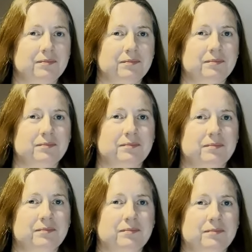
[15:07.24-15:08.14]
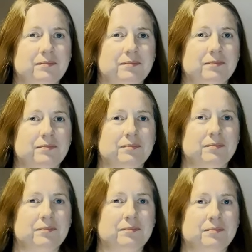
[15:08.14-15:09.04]

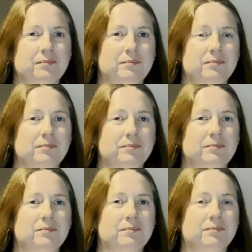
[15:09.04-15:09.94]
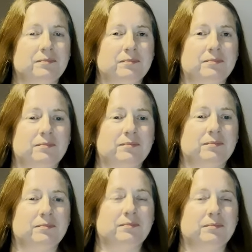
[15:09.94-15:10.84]

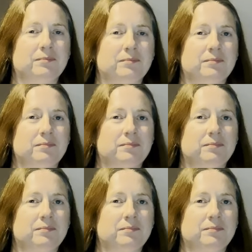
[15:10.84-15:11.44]
(not speaking)